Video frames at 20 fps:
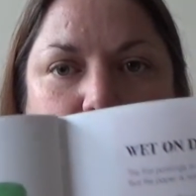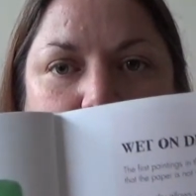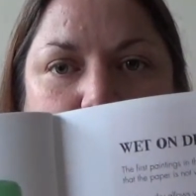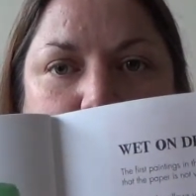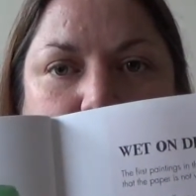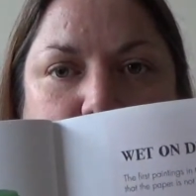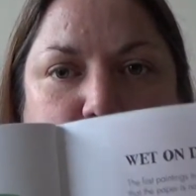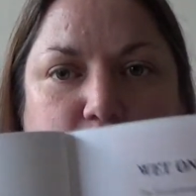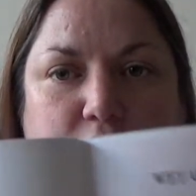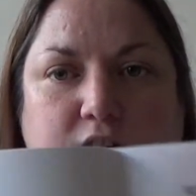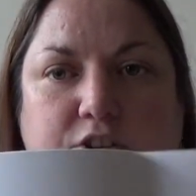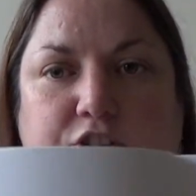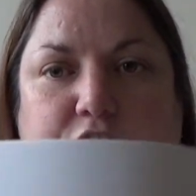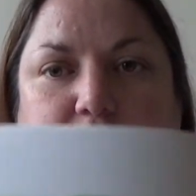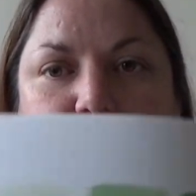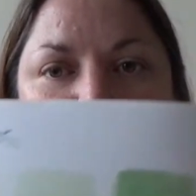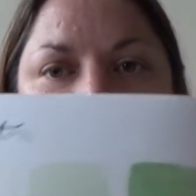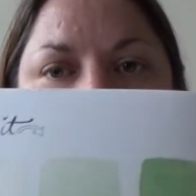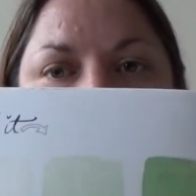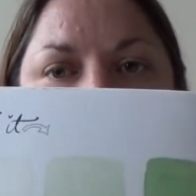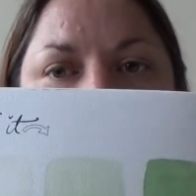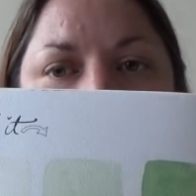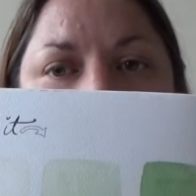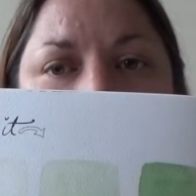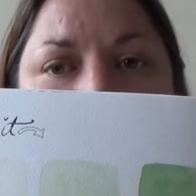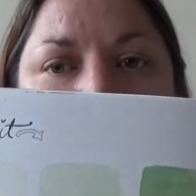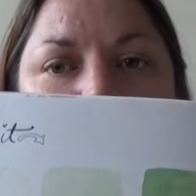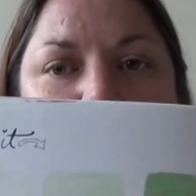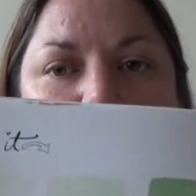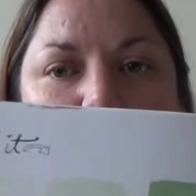instructions
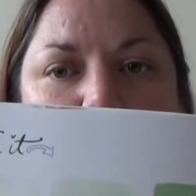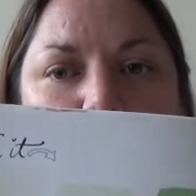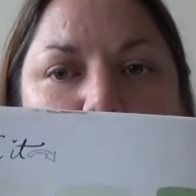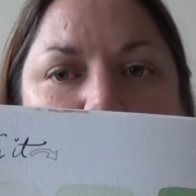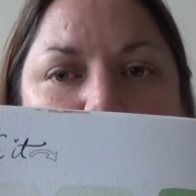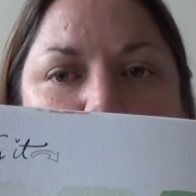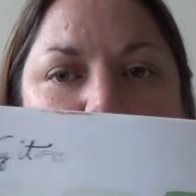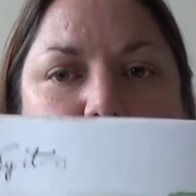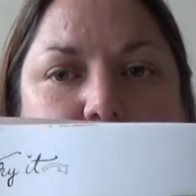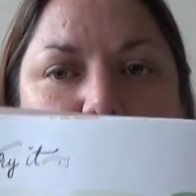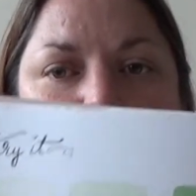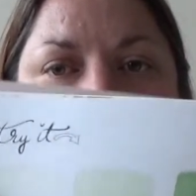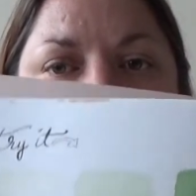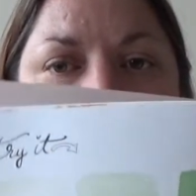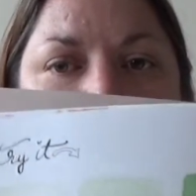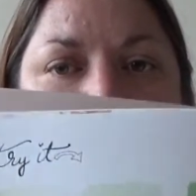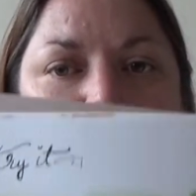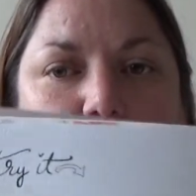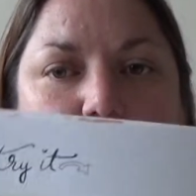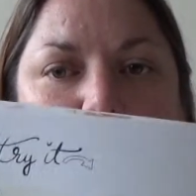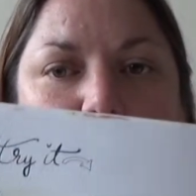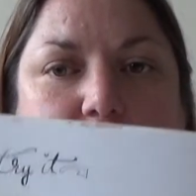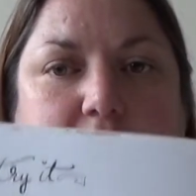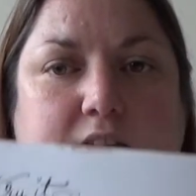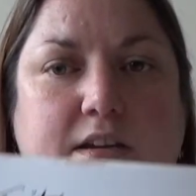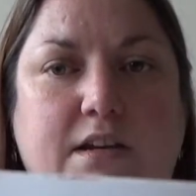there and little outlines